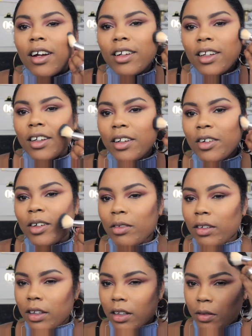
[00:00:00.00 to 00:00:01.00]
I didn't know it
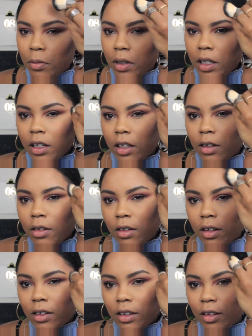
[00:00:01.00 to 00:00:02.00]
was going to be that
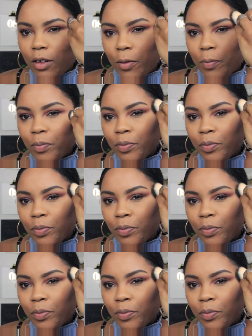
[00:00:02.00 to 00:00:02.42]
dark. So,